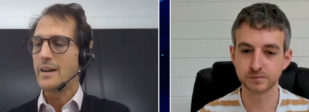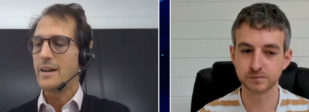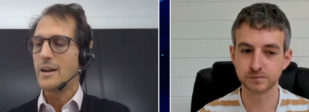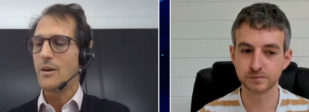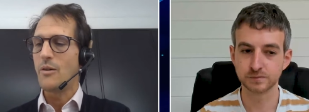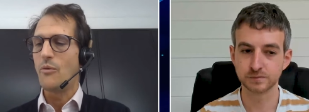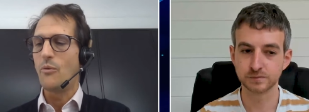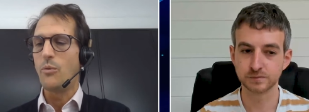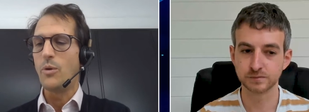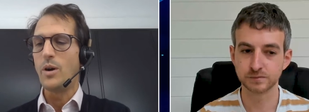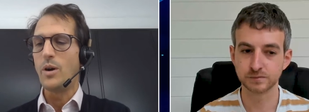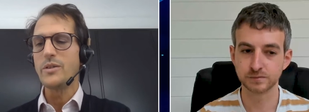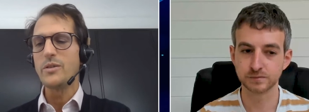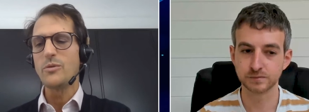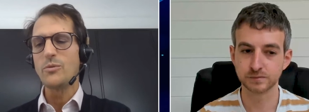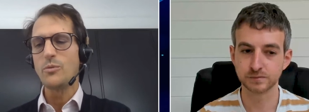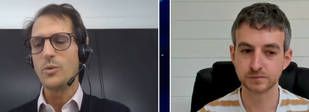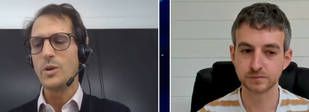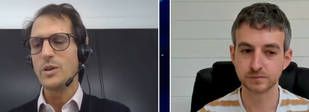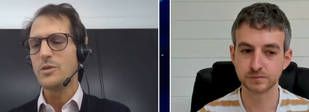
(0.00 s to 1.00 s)
Speaker 1: and
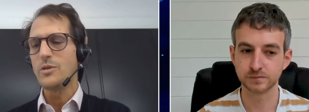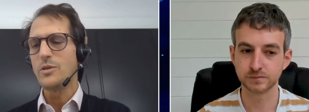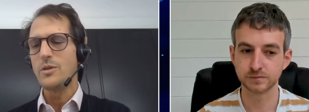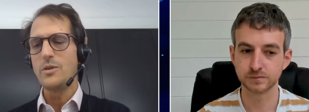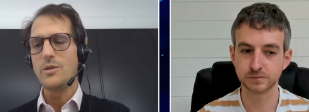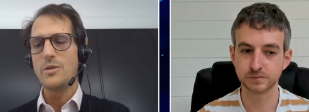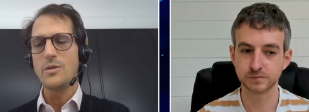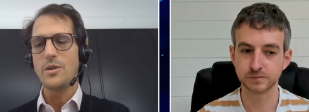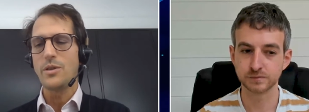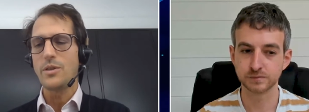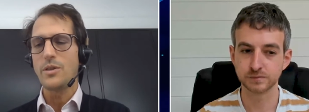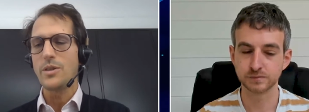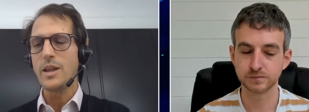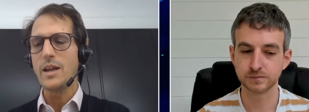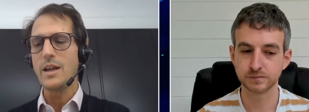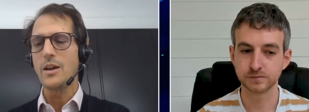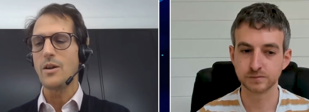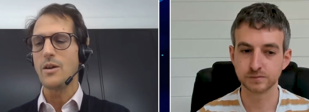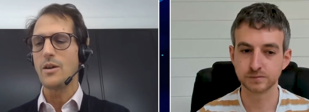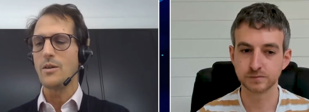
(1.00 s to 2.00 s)
what what do you
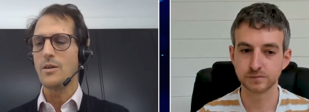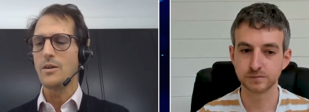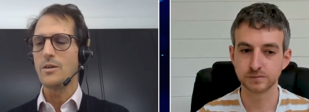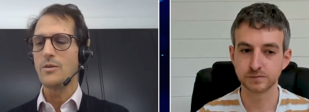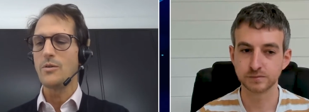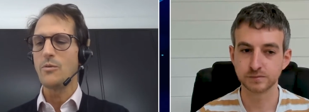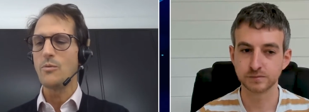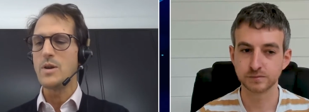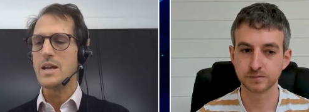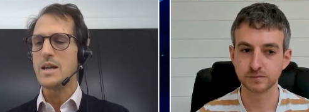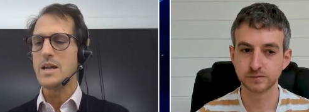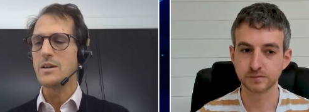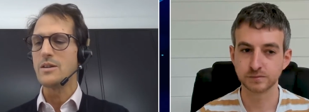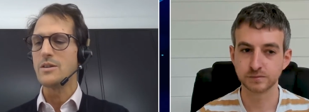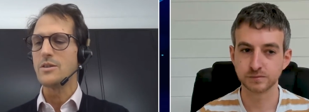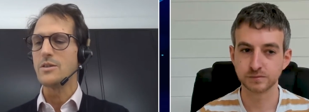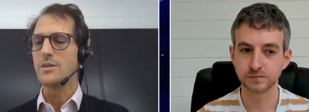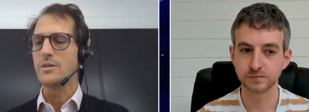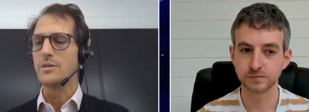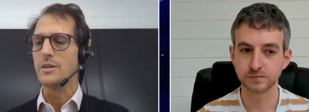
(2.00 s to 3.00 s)
think we
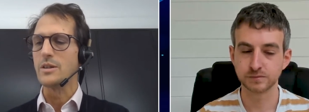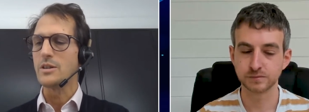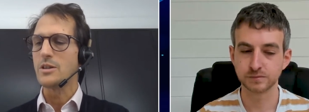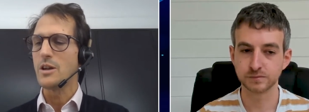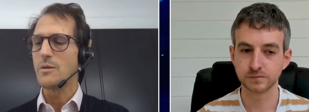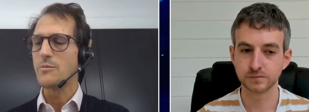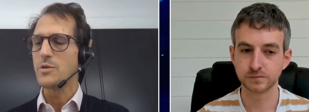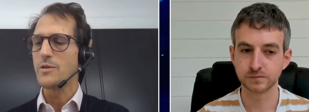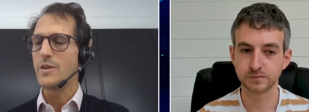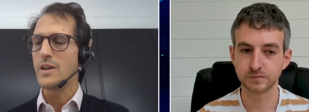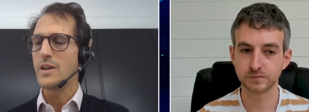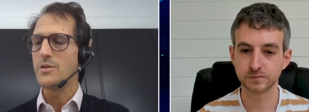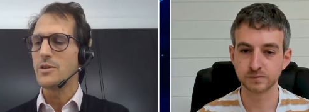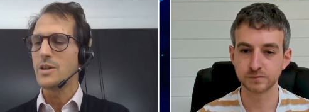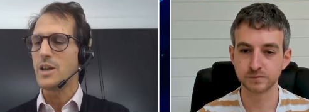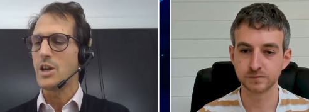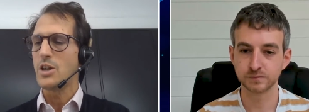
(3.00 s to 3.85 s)
can do in terms of